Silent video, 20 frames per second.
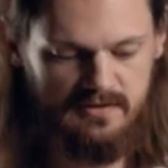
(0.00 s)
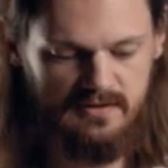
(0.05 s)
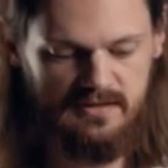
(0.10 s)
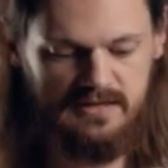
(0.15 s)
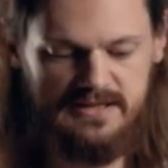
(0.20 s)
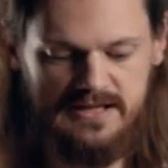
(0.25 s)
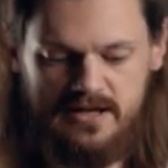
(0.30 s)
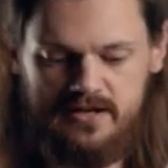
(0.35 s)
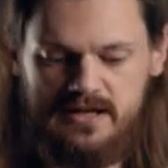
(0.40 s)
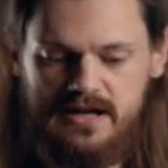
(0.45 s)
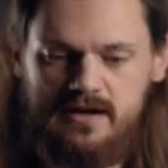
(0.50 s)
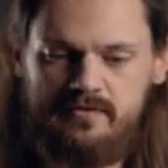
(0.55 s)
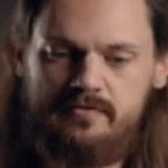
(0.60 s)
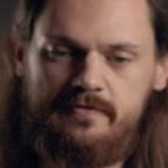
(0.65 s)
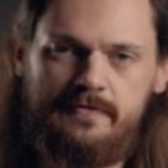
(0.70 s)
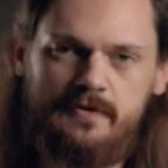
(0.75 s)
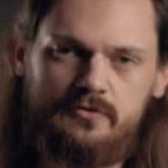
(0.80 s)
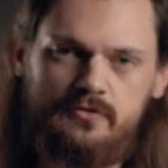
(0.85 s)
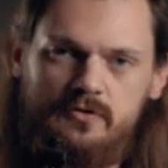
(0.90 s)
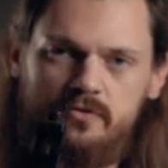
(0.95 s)
and now you have a
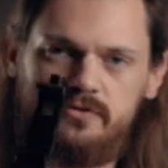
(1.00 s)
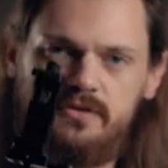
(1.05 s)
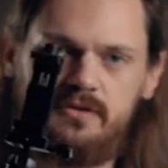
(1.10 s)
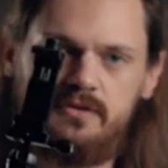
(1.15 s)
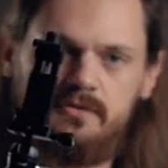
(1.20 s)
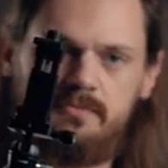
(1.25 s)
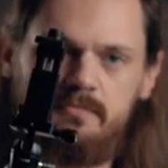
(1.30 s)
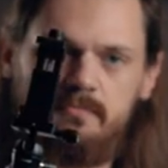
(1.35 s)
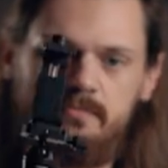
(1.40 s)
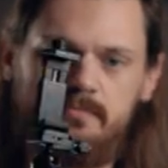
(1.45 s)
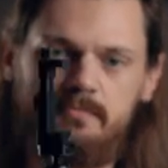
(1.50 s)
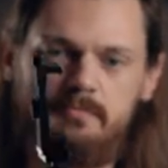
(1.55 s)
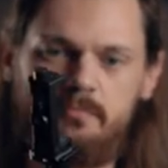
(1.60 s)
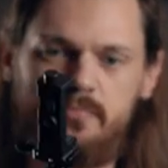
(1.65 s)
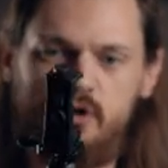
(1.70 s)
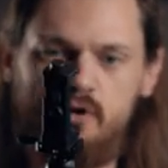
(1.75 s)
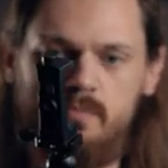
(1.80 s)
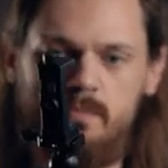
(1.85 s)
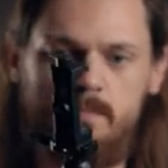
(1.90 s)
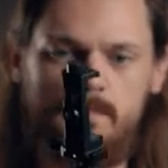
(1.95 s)
phone holder.
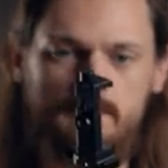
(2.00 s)
Boom.